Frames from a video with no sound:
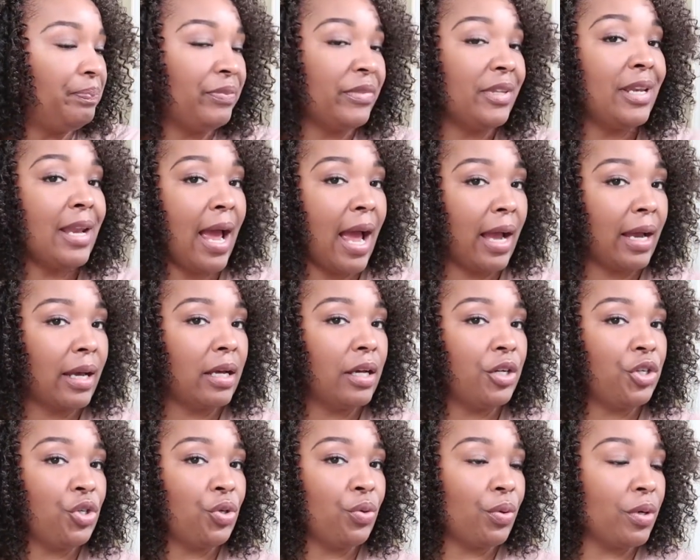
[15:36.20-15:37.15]
not
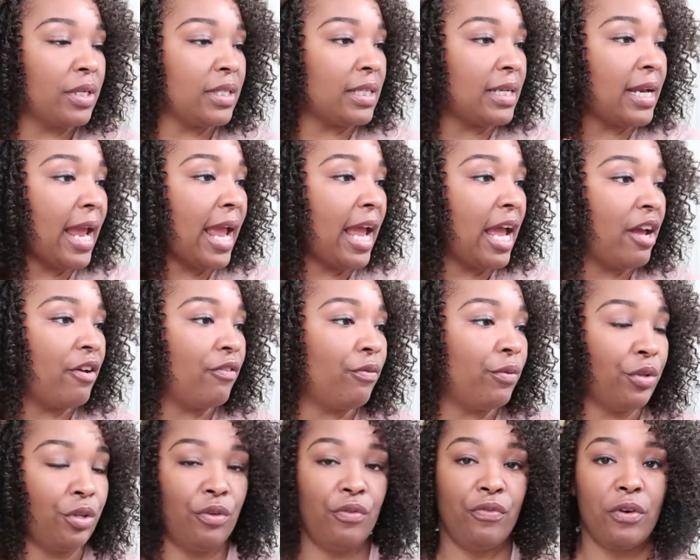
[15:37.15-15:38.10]
cut yours in half
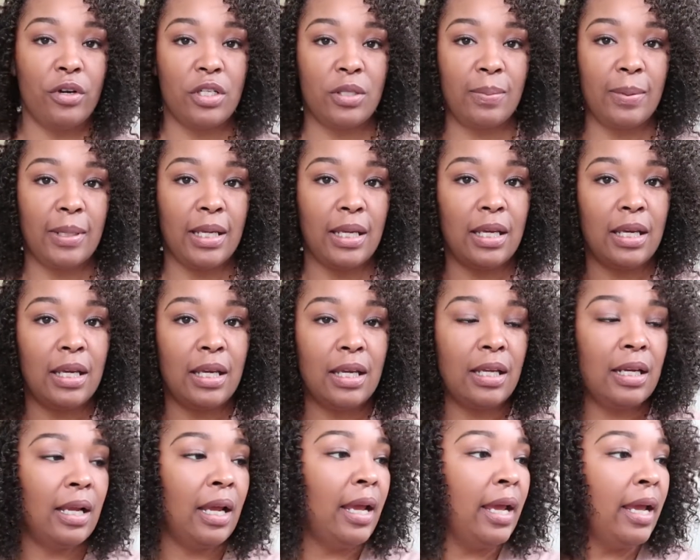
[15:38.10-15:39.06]
when you first
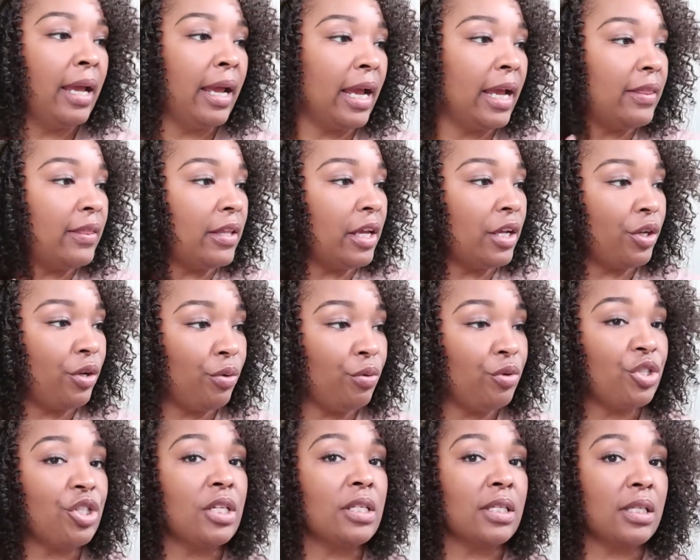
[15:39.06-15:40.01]
begin, and then you
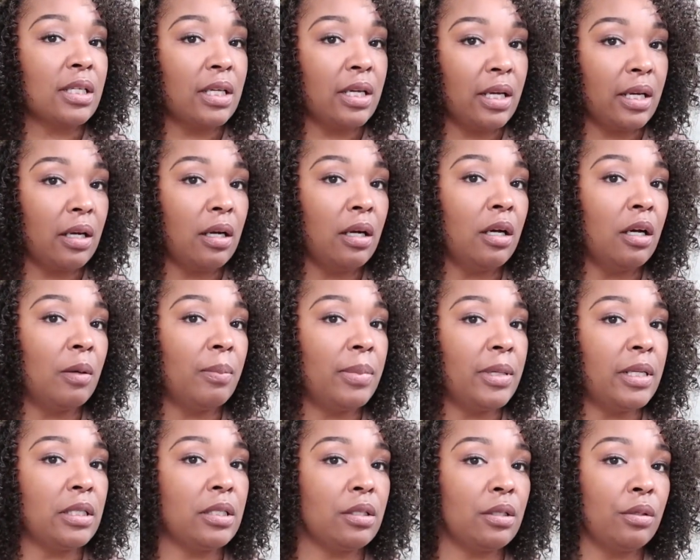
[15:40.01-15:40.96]
just cut up
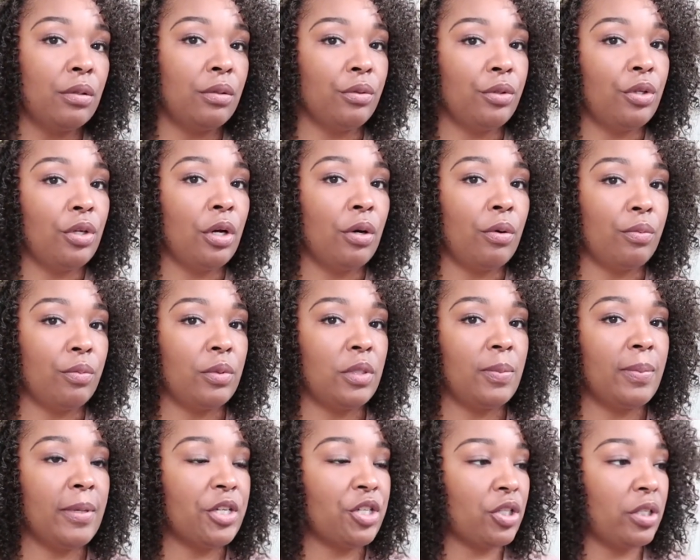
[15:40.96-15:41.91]
until, you know,
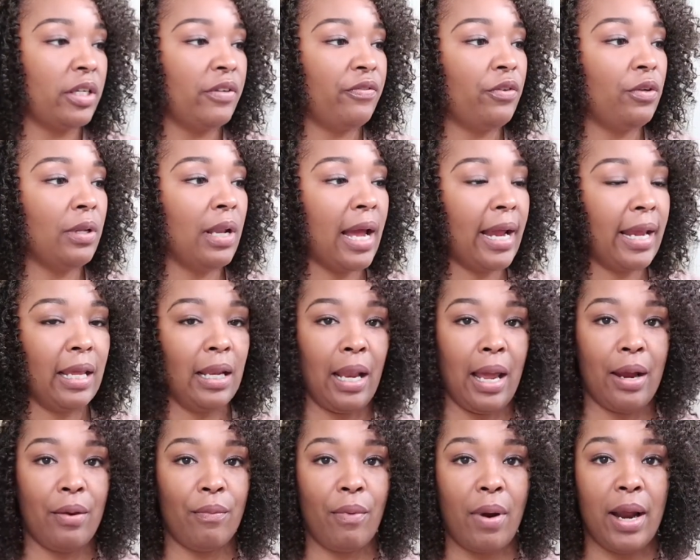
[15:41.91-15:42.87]
especially if you like it
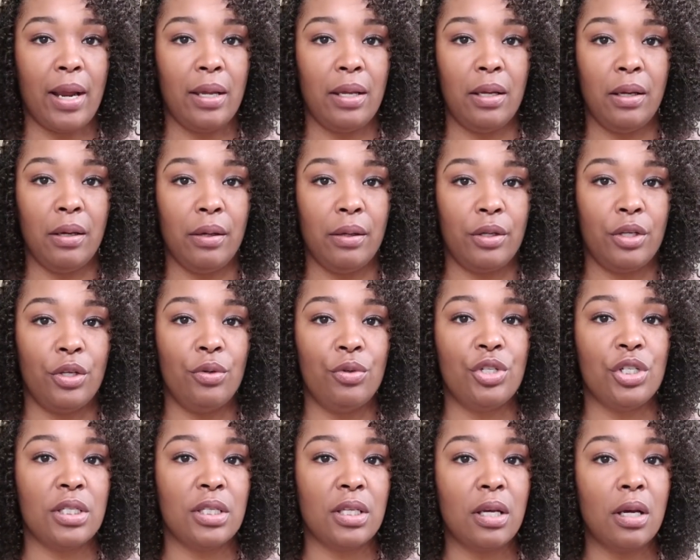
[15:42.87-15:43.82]
like right here, you
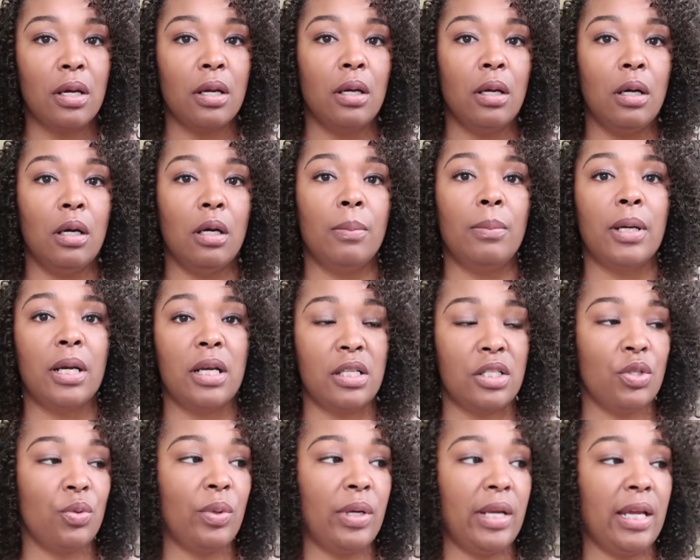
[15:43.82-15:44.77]
just cut up
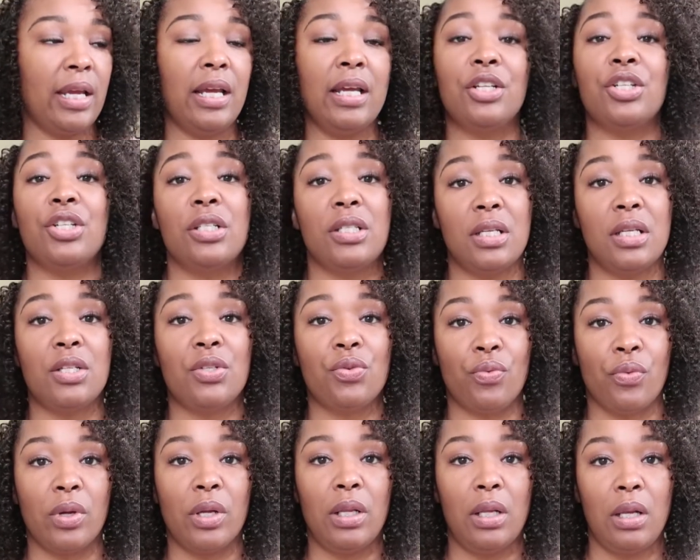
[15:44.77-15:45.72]
because 20 inches is
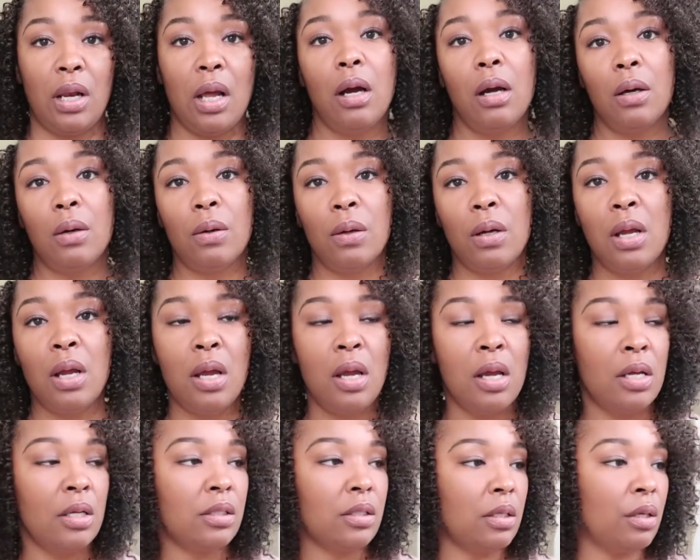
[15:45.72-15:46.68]
really long.
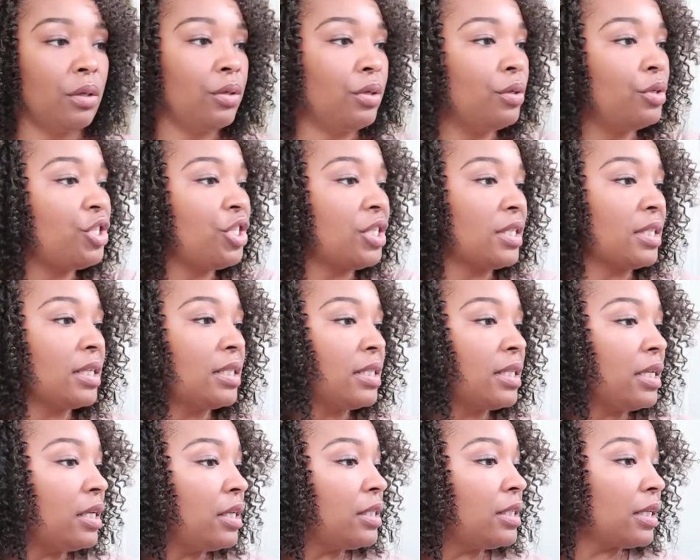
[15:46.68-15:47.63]
So you just
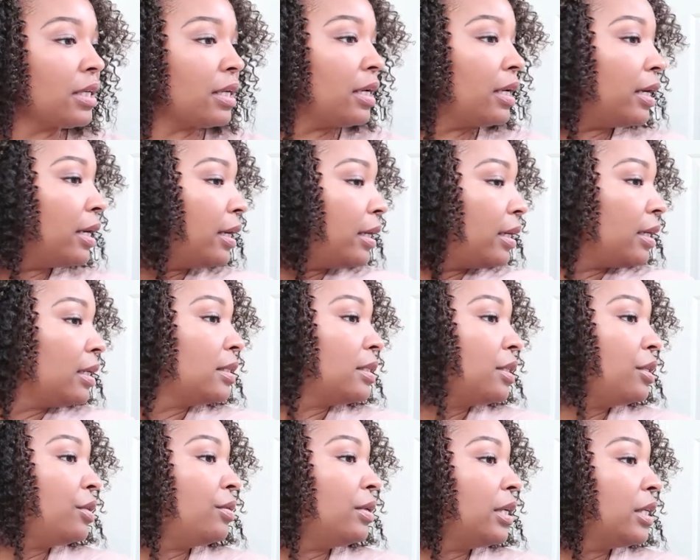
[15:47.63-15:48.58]
continue to cut
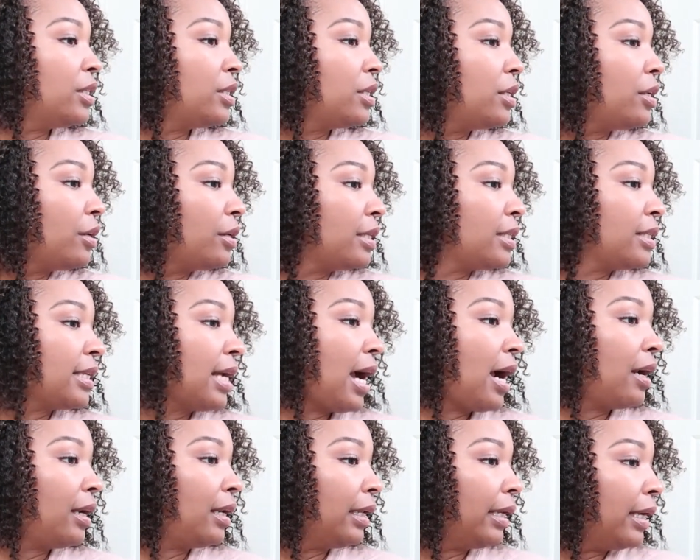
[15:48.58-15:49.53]
until you get to your
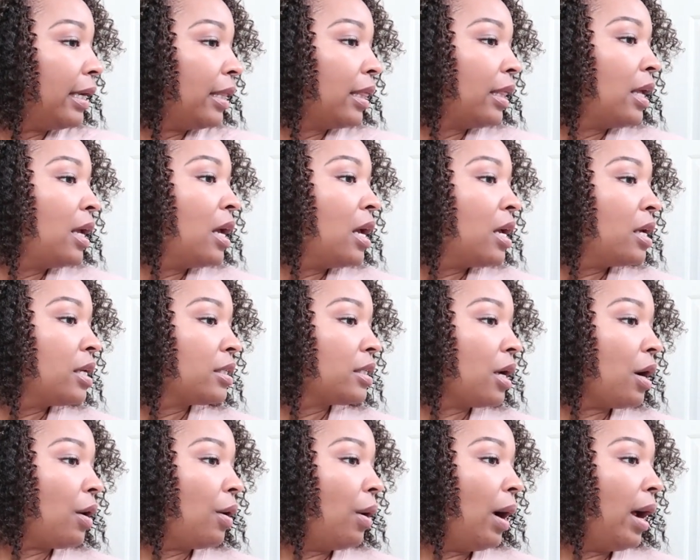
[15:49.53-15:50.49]
desired length.
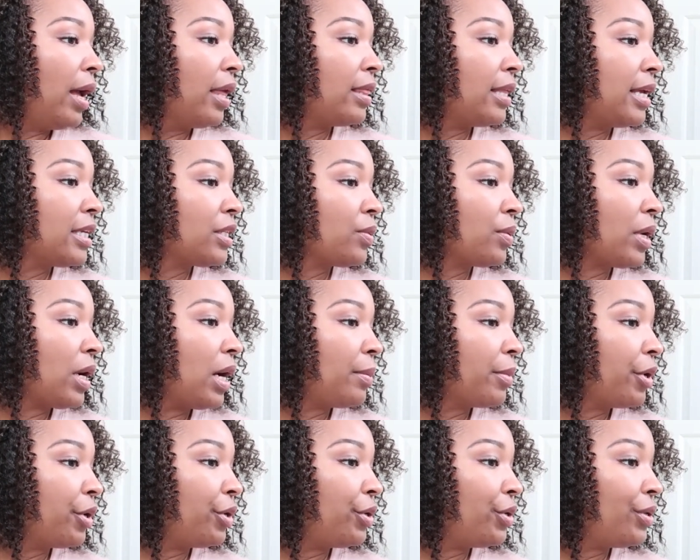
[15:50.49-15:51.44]
So that's what I'm
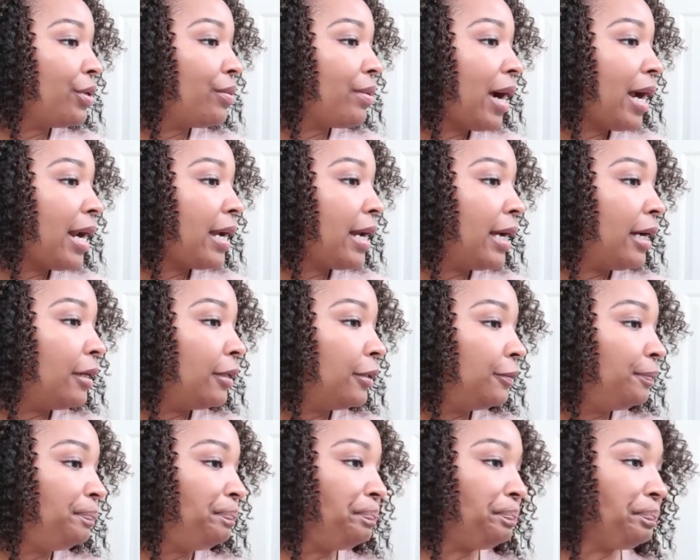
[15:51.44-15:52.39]
gonna do right
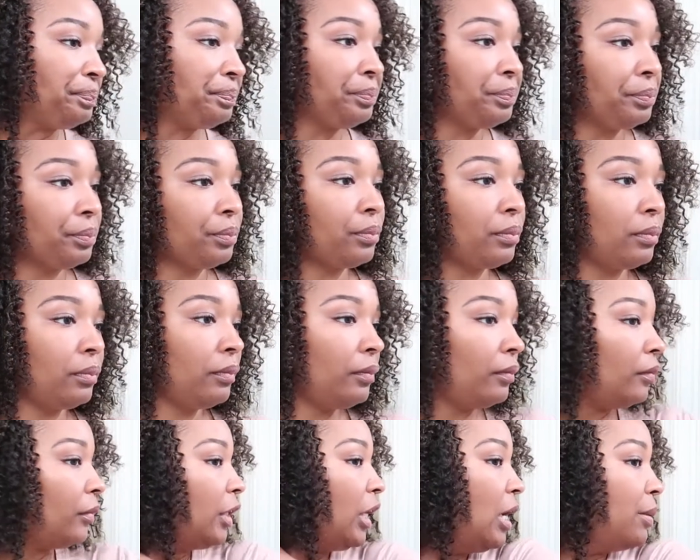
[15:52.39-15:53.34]
now.
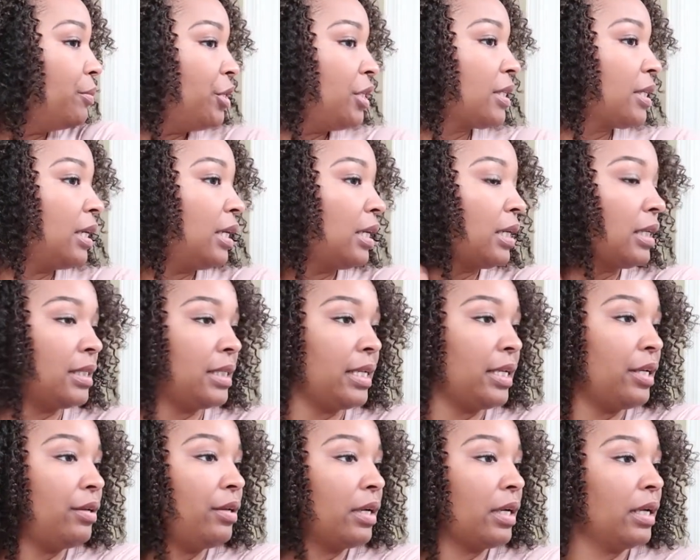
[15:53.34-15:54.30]
I'm just gonna
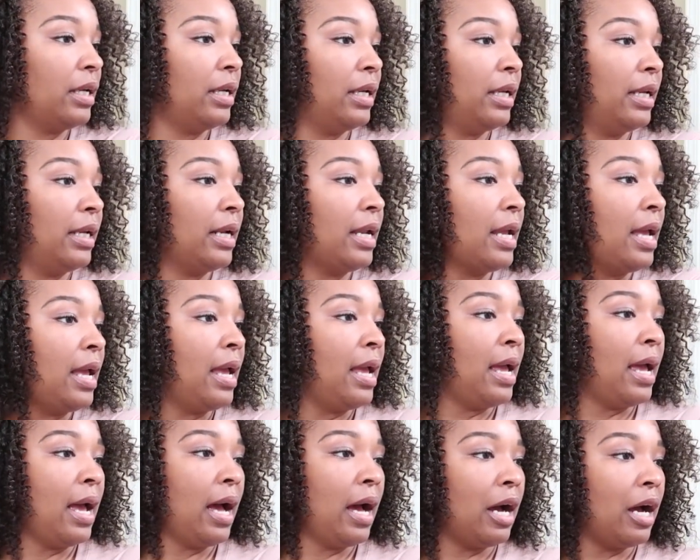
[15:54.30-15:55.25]
continue to cut
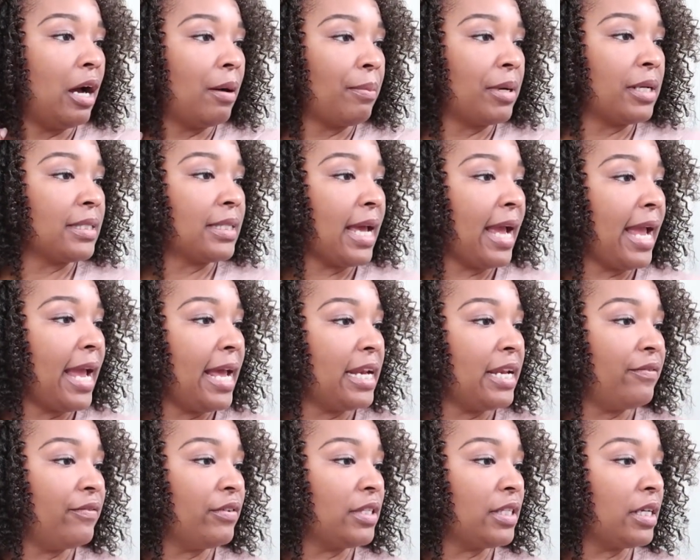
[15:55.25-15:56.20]
because I hadn't
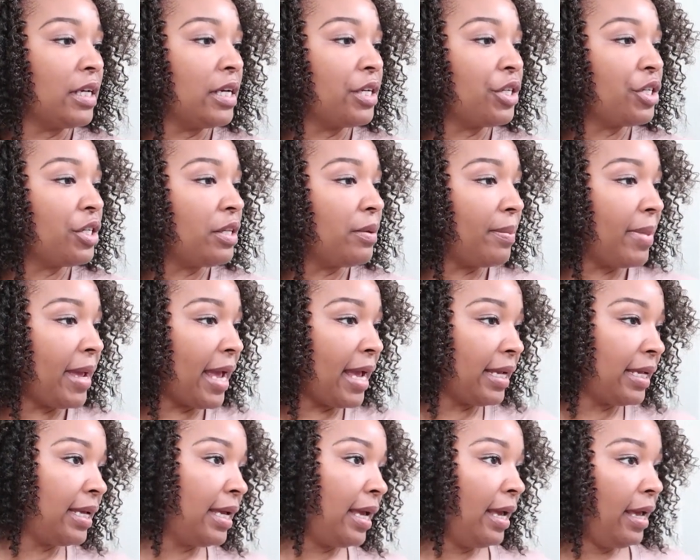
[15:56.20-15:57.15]
even touched the
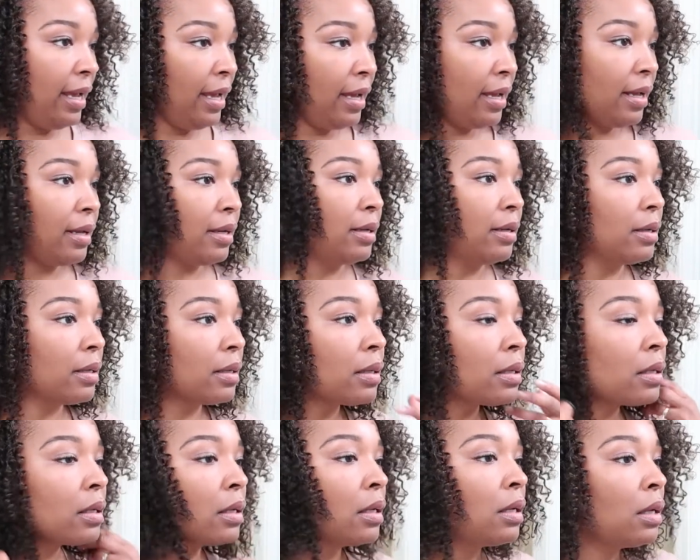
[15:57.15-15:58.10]
back yet.
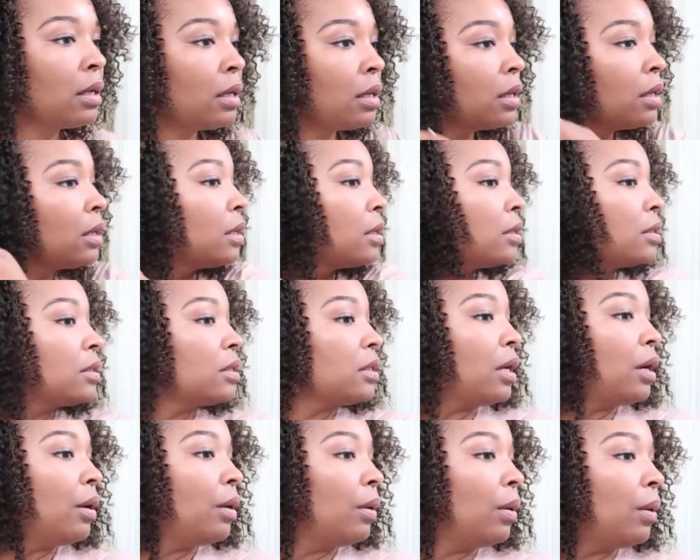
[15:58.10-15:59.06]

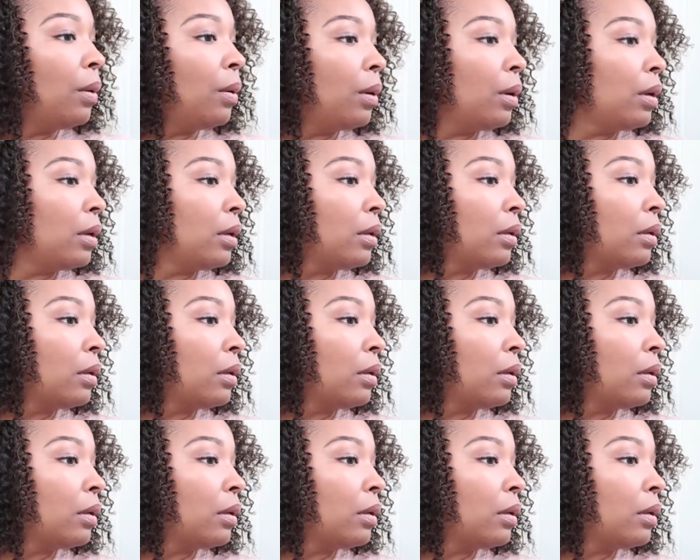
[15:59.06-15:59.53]
So